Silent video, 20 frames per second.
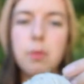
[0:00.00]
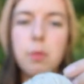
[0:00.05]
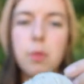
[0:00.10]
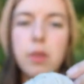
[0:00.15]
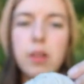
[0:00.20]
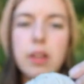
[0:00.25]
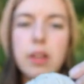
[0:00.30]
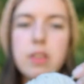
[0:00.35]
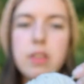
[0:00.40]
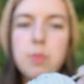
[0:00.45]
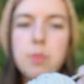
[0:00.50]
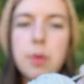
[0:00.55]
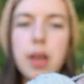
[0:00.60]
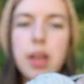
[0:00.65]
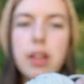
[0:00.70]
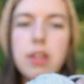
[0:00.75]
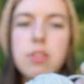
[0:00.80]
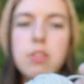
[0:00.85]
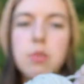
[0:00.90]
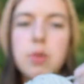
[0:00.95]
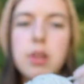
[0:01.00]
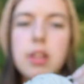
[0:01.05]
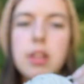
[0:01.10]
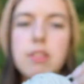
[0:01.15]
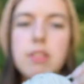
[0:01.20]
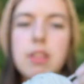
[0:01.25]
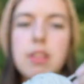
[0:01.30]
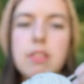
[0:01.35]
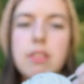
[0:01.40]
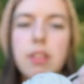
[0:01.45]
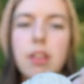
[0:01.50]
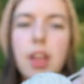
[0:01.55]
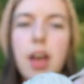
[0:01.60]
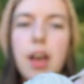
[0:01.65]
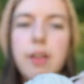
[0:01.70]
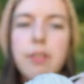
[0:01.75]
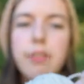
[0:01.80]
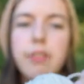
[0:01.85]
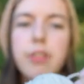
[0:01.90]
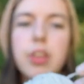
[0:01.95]
woolen spun, so it's
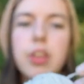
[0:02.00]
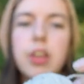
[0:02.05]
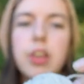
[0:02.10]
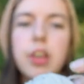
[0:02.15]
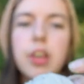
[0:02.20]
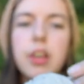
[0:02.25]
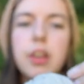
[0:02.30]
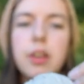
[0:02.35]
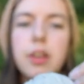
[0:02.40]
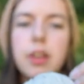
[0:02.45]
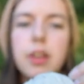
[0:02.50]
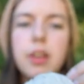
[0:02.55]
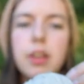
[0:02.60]
loftier.